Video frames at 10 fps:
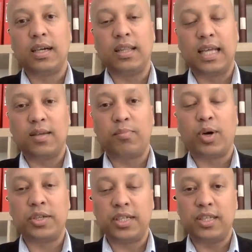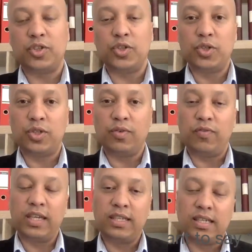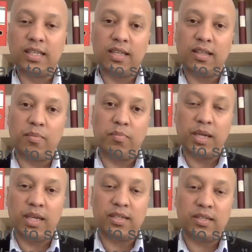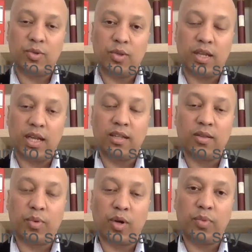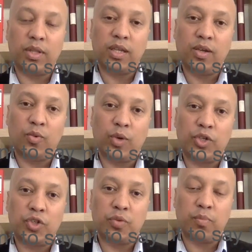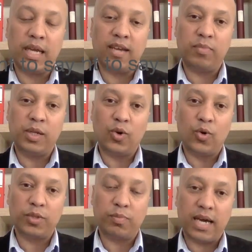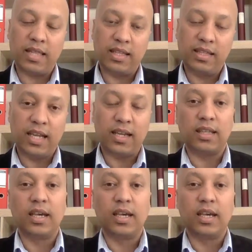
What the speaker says: that deposit is used to fix certain repairs to the rental property, which may have been caused by the tenant.